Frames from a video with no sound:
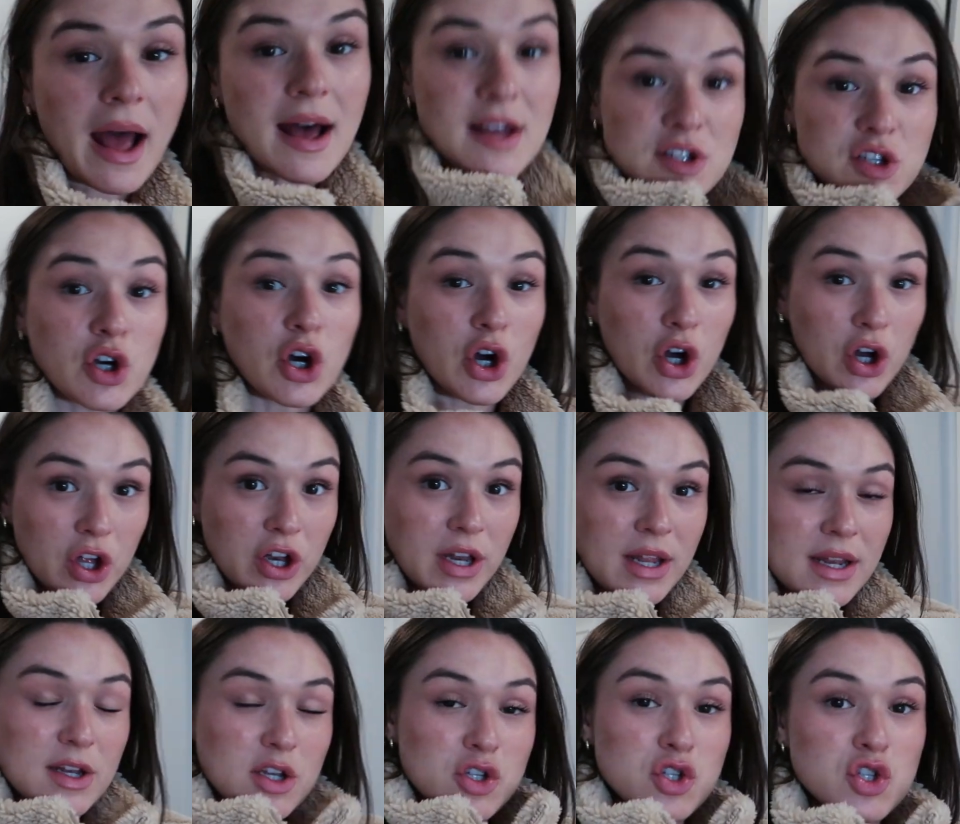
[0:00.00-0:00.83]
has a hood.
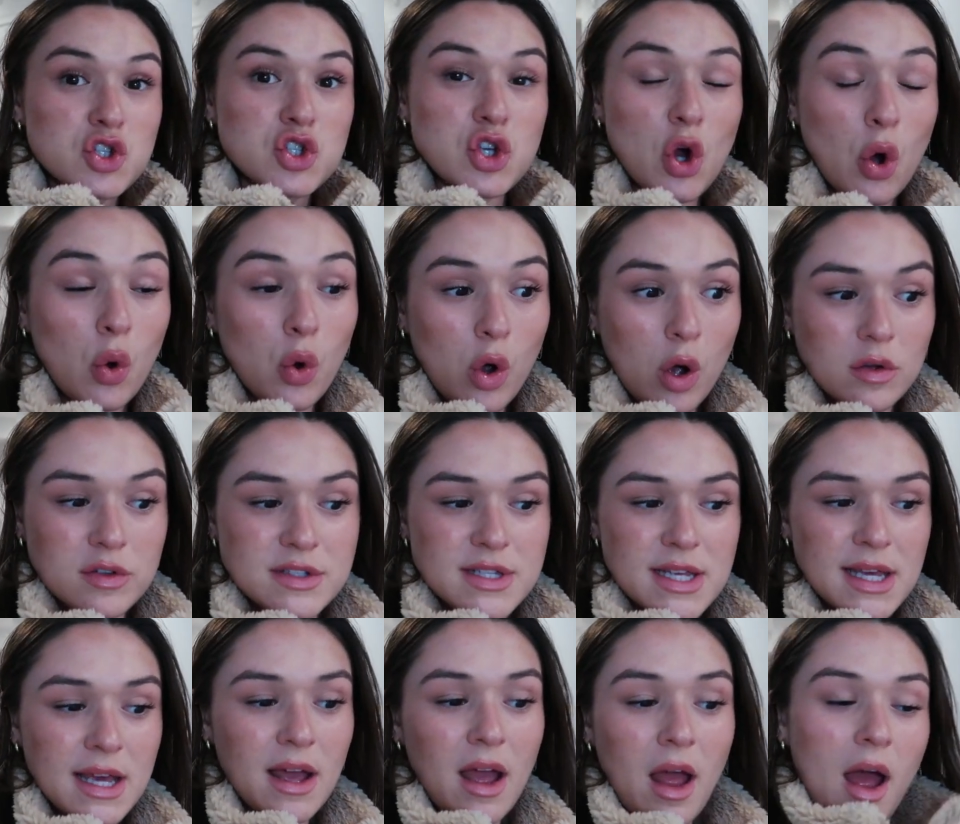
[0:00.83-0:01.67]
It is so
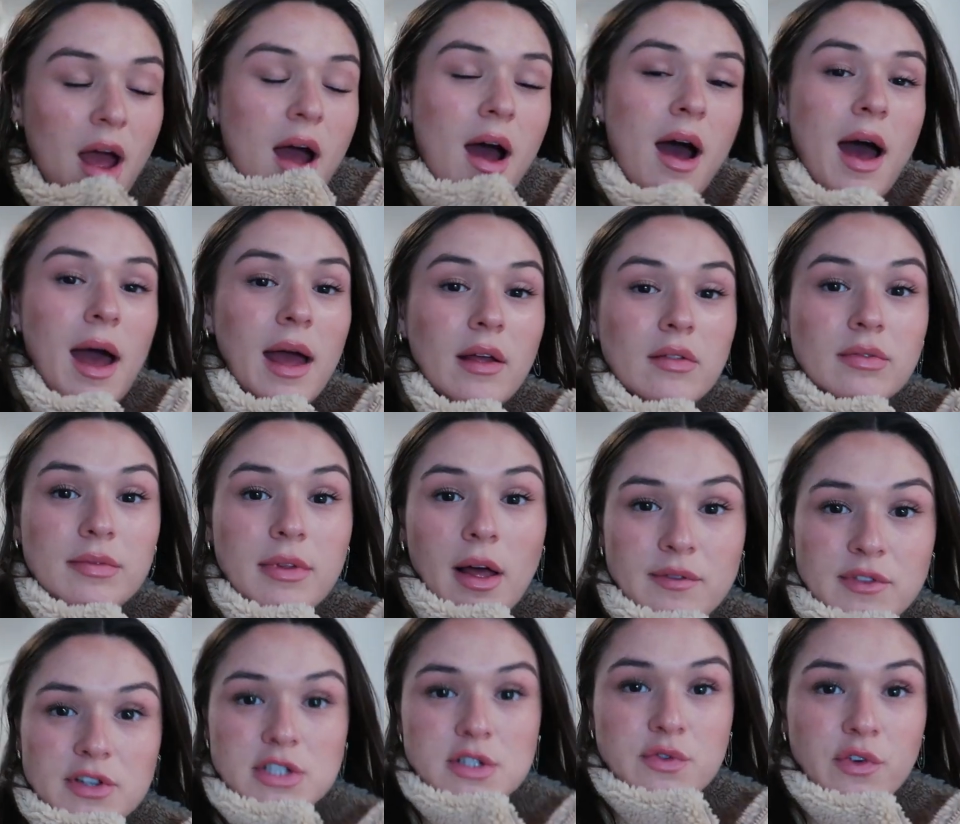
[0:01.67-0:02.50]
cozy. I
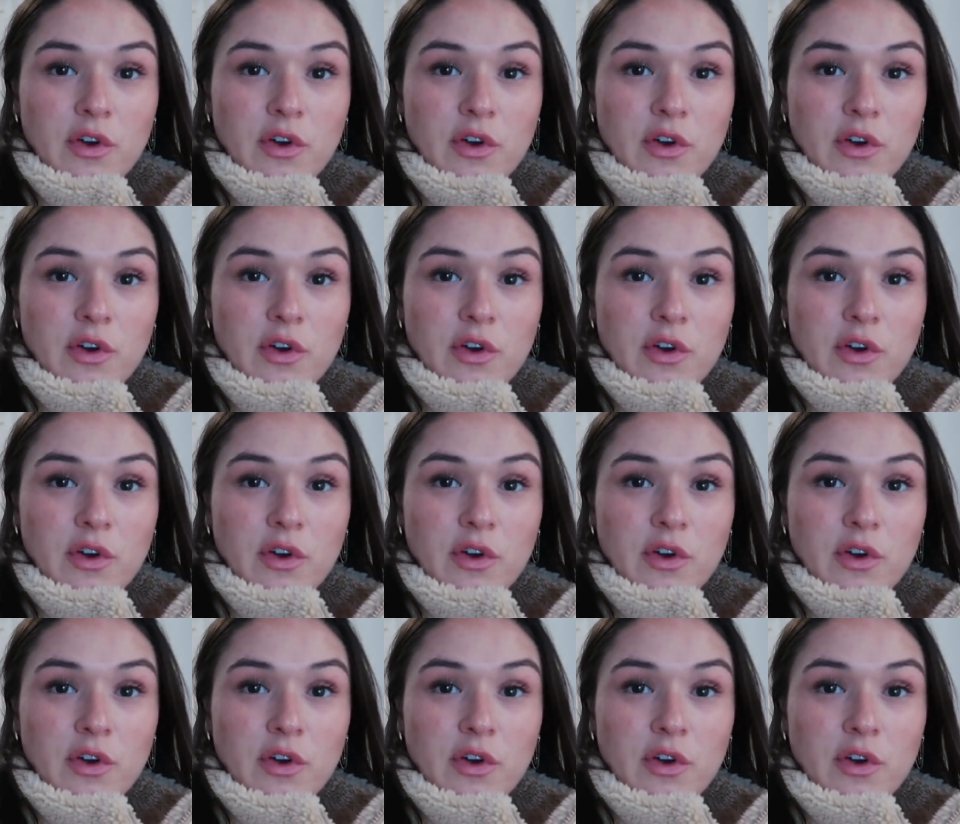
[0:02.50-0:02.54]
love this